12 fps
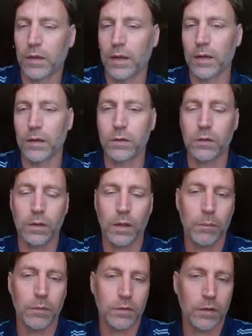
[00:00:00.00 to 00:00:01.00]
and analytical
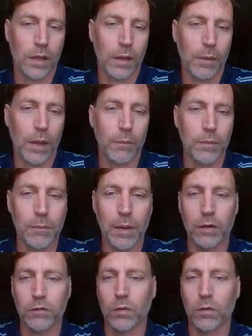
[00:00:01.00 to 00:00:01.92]
chemists can help them out.